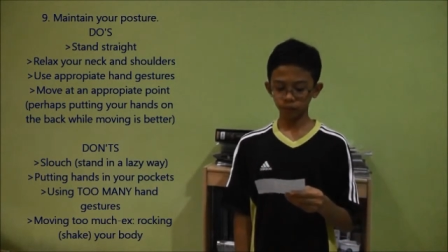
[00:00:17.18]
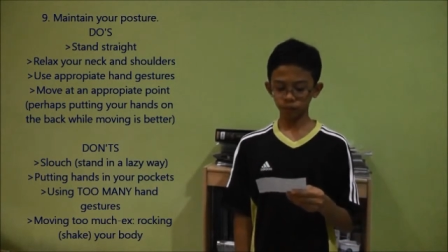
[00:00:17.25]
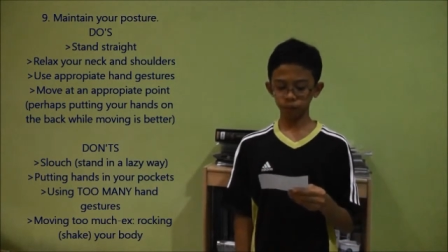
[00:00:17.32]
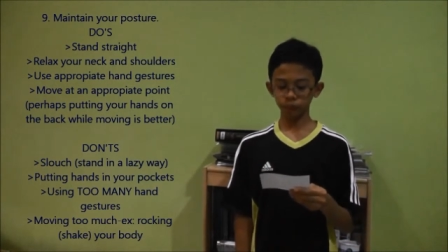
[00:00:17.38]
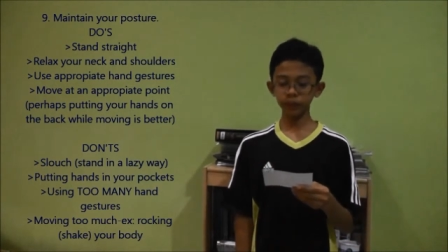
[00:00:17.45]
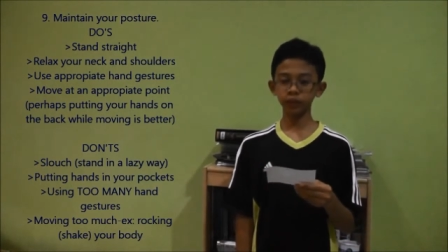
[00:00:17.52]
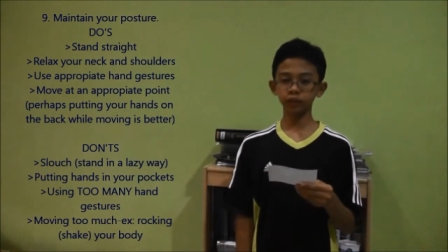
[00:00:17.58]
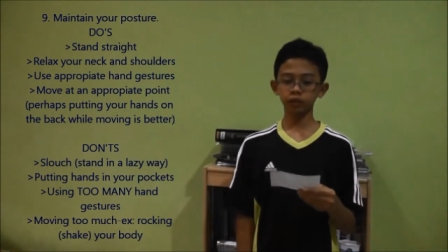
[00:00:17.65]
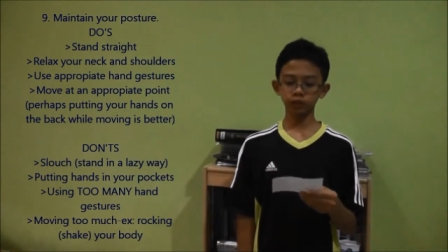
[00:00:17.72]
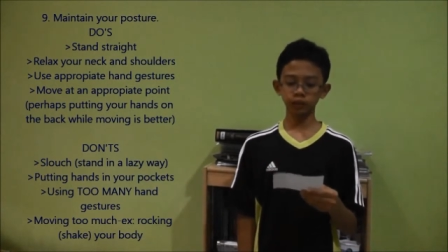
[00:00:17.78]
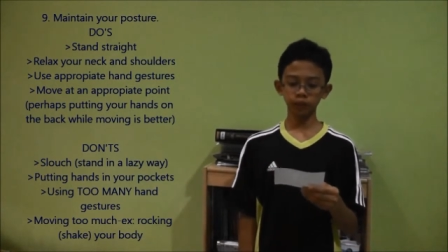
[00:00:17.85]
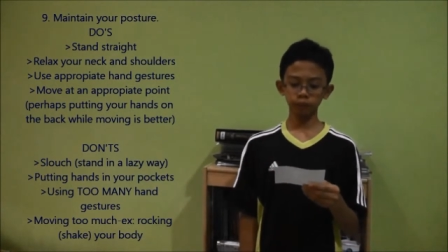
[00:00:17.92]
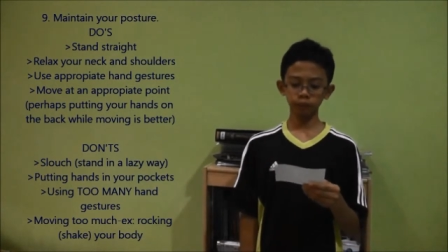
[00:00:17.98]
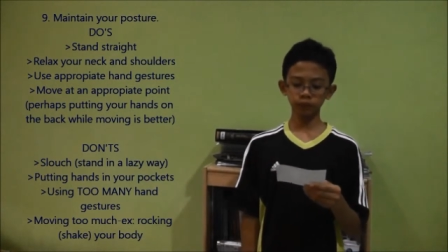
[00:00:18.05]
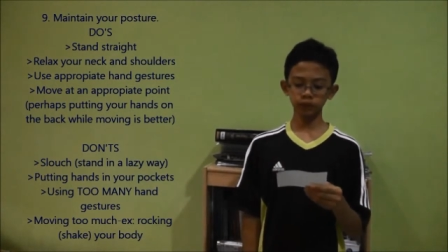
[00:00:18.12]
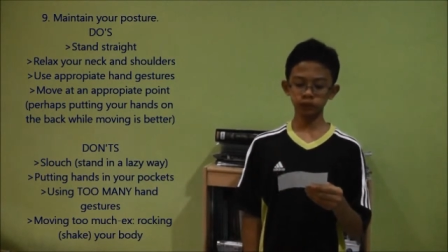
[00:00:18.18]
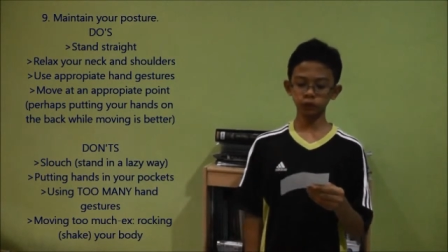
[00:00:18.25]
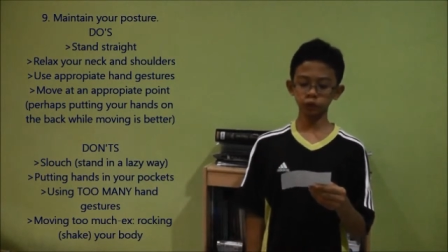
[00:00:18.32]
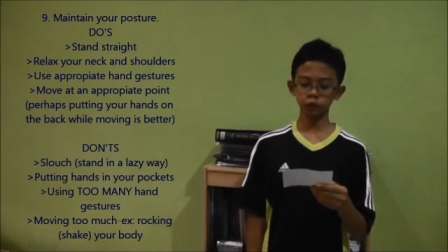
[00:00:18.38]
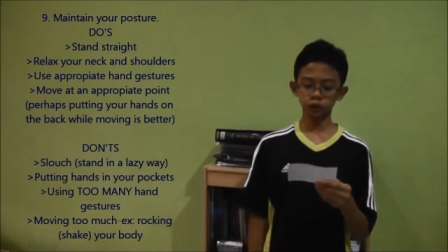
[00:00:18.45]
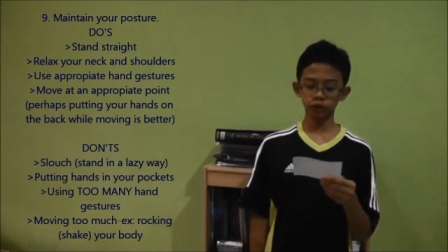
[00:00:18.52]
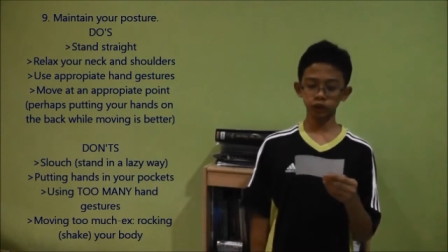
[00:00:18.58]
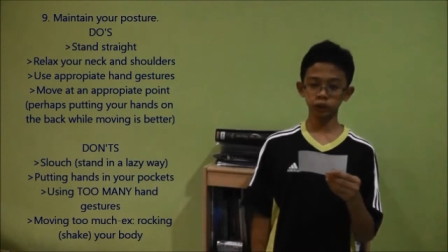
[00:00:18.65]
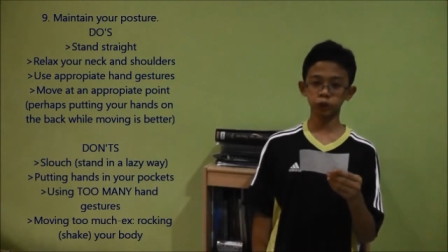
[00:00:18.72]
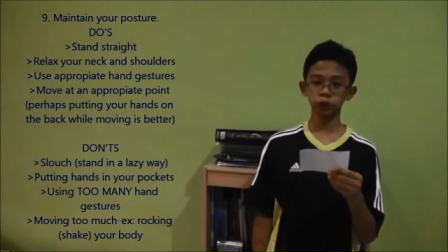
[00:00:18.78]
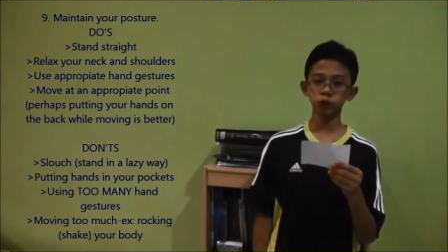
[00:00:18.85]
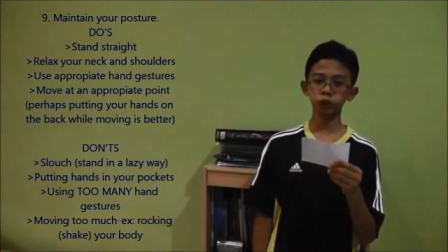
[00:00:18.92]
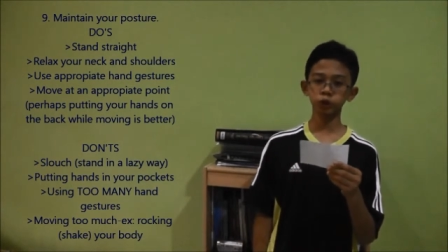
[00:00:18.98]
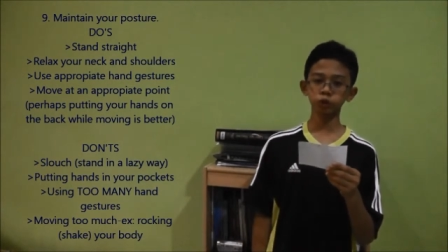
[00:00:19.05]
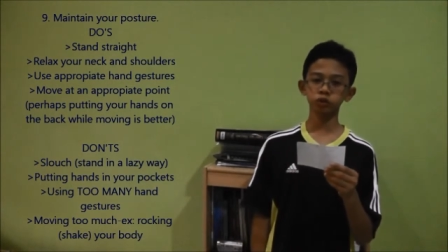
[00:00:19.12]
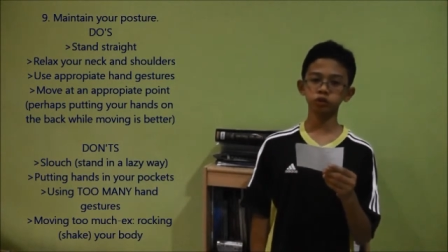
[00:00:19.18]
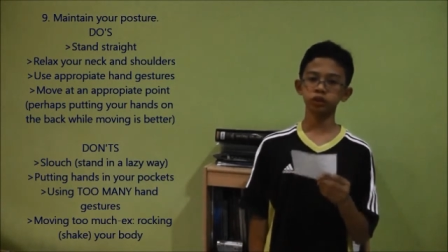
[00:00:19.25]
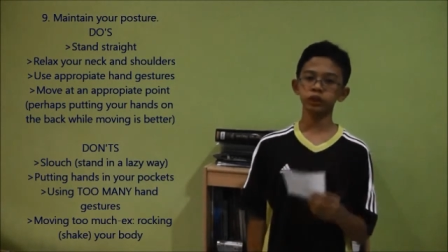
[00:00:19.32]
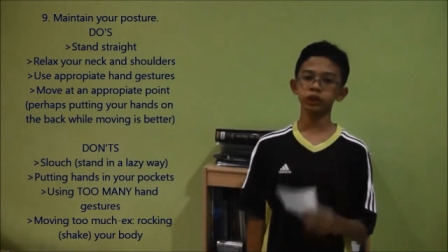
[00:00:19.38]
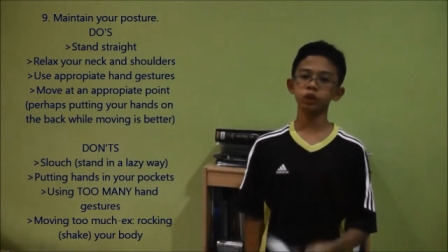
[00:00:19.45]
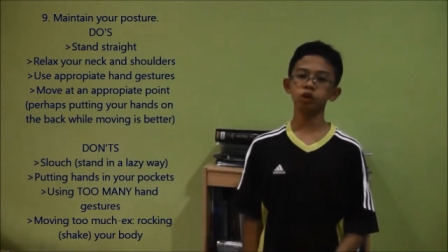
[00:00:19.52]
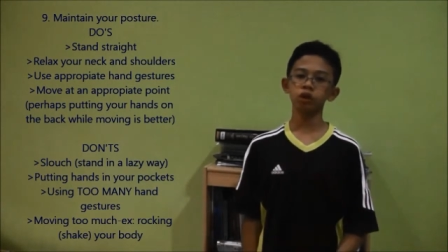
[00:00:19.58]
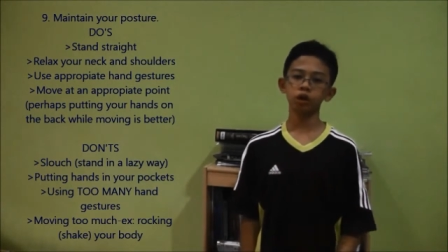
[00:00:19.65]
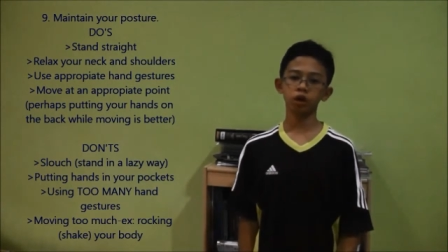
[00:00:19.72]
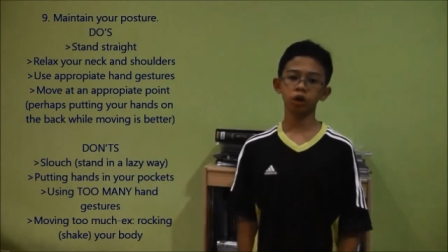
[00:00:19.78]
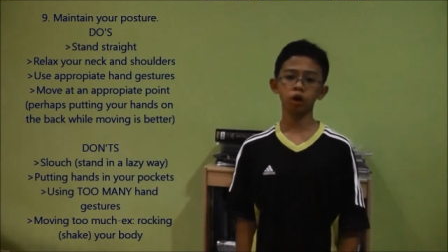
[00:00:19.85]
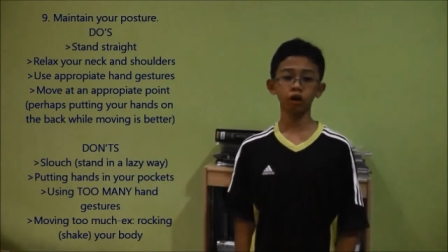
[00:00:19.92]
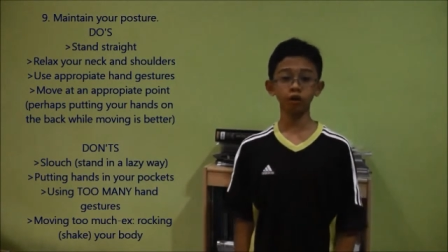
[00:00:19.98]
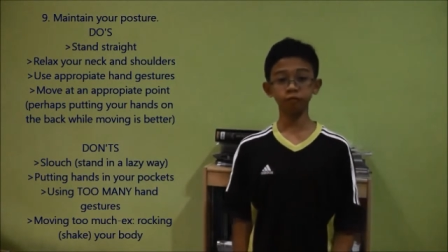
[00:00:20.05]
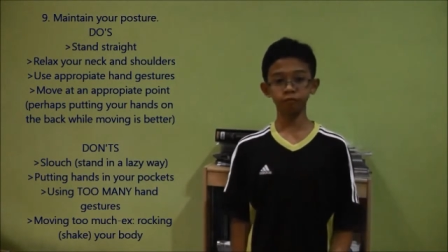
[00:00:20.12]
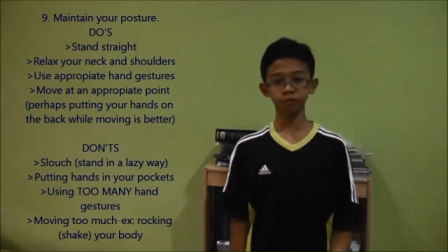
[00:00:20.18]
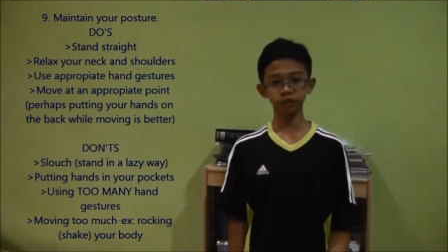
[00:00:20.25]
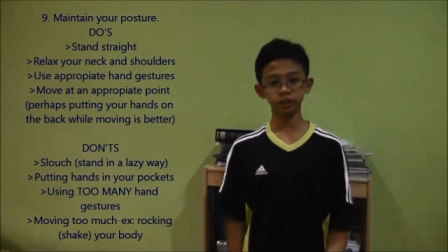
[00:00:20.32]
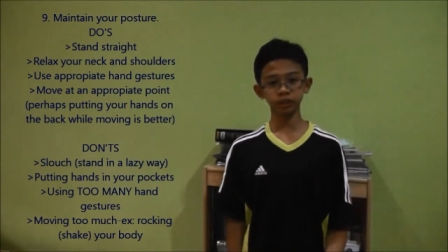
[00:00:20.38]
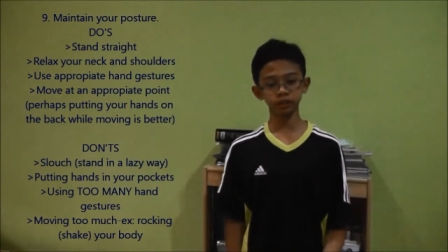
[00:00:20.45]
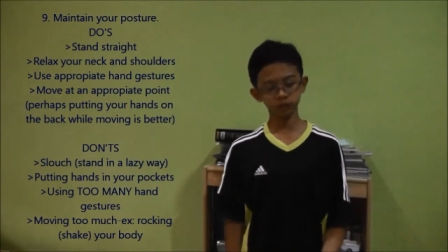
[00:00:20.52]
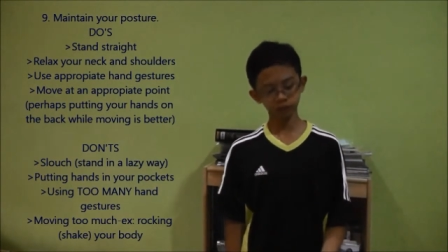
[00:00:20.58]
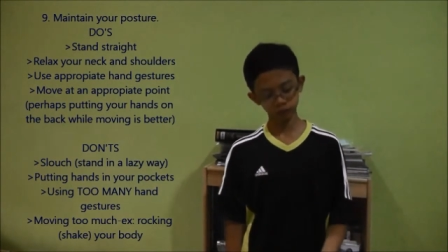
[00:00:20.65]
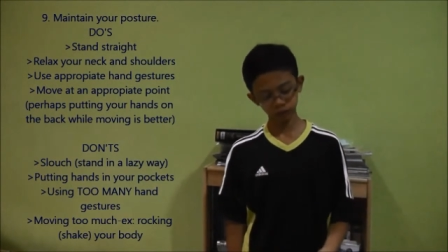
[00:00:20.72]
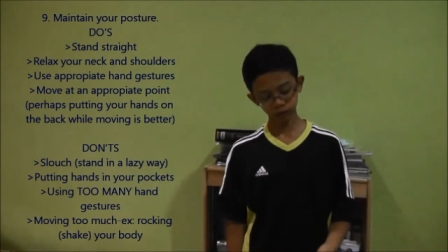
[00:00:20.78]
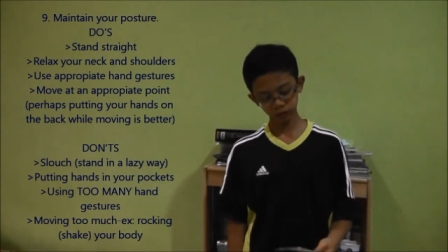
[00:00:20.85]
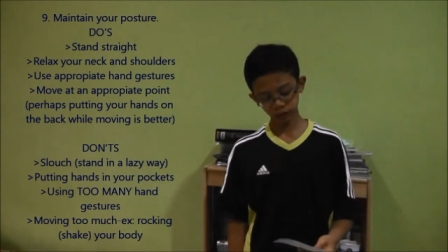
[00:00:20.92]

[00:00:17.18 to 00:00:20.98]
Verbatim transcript: Big that means you it shows that you are confident,